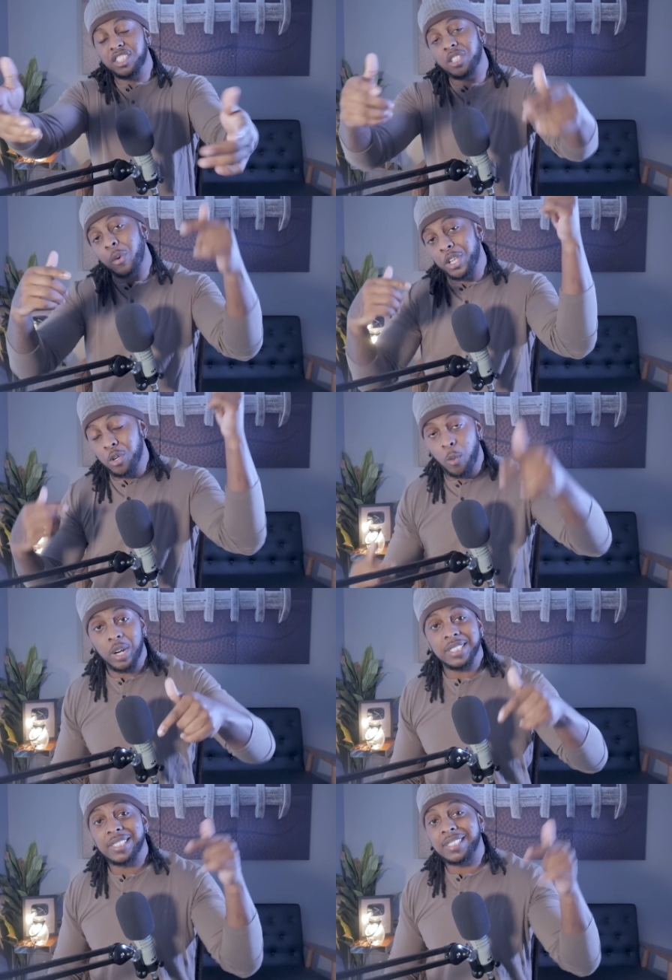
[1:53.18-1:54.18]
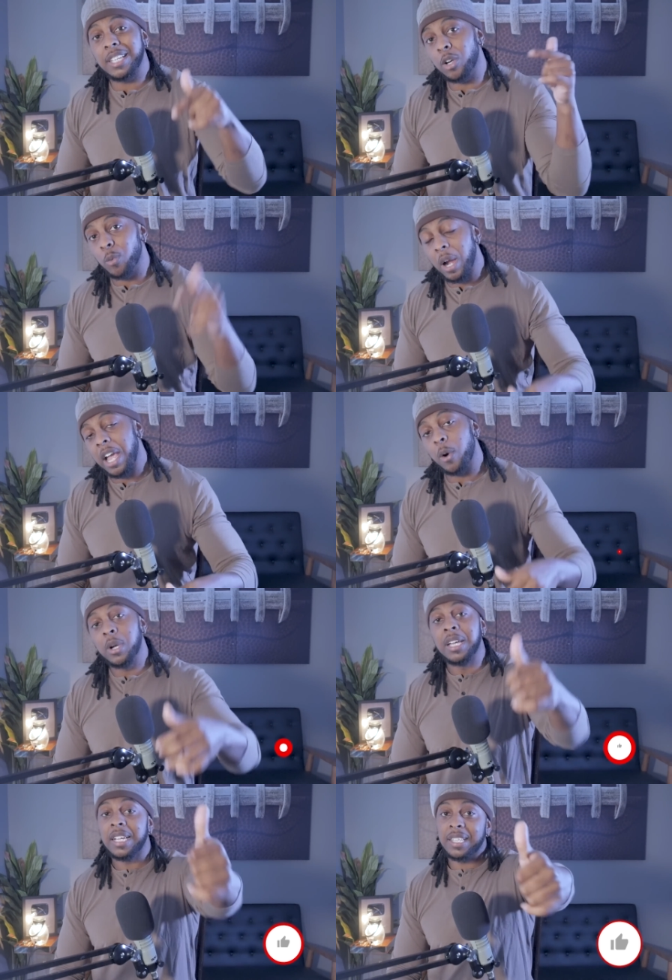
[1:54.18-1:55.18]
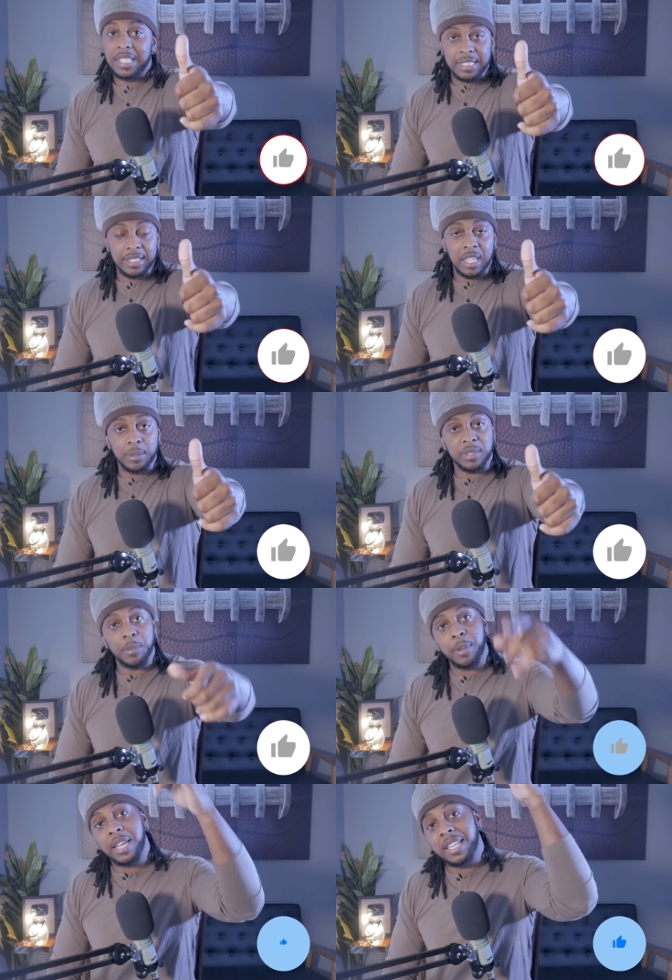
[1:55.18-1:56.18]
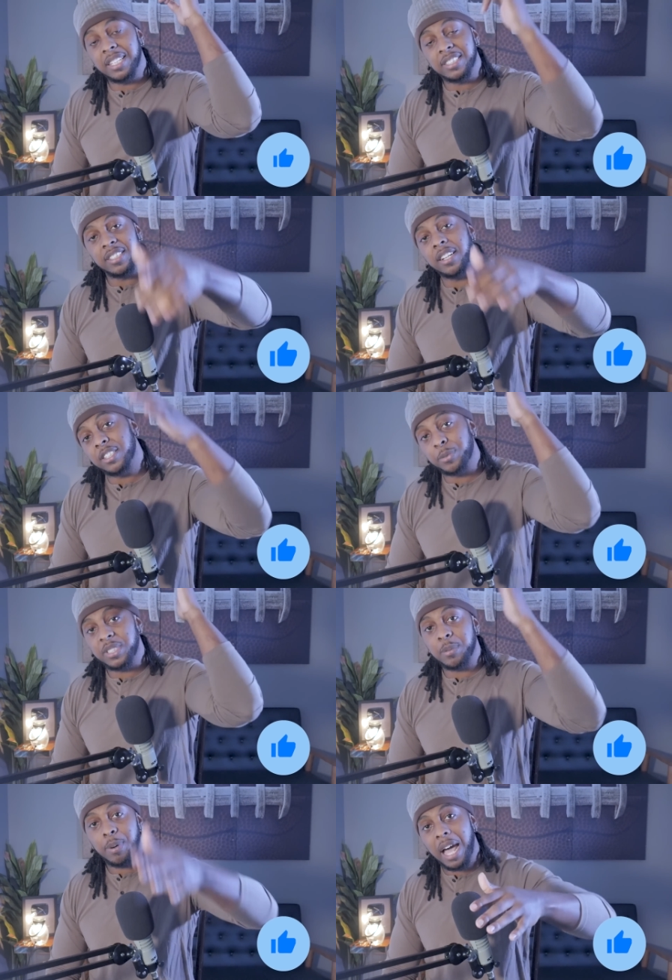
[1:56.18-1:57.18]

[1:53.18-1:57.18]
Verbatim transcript: this show and you wanted to stick around, click the thumbs up button and share this with your